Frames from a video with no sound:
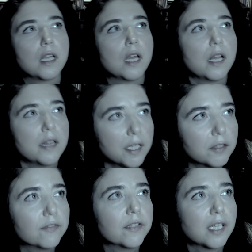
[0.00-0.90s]
A lot
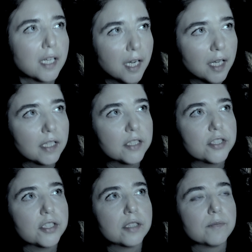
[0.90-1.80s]
of
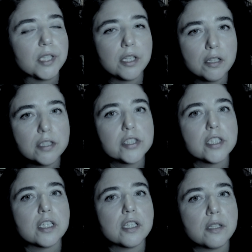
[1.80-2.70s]
courage, because
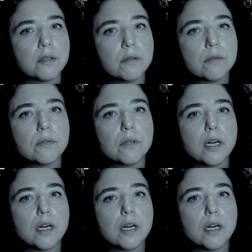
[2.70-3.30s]
you